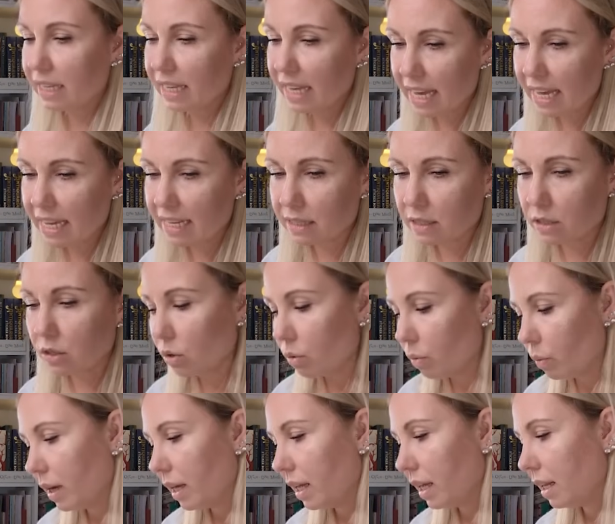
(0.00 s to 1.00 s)
Yes, you
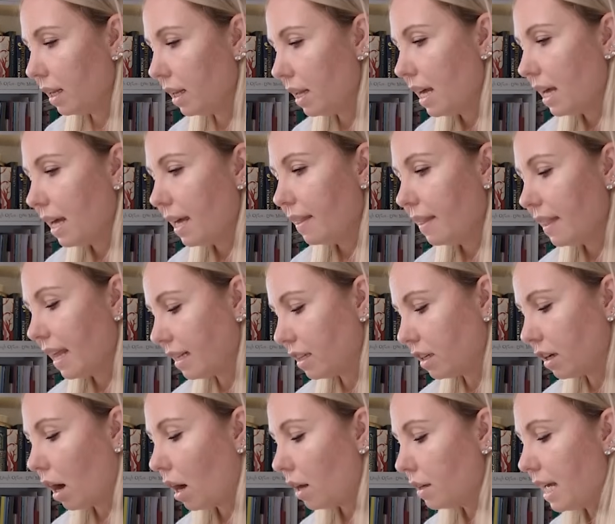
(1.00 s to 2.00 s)
will
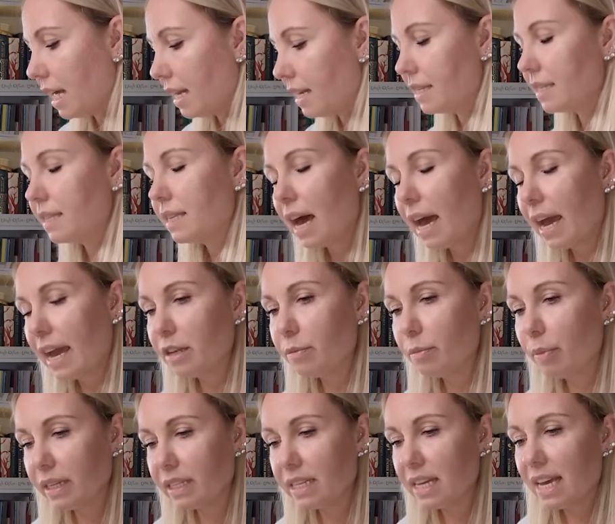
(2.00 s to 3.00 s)
not cut any side,
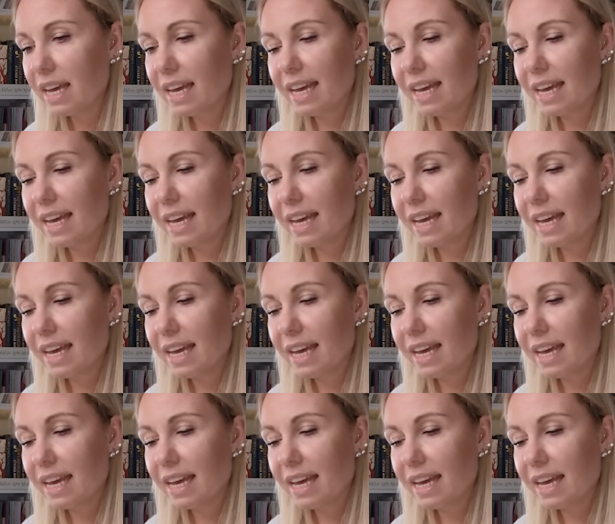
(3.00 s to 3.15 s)
but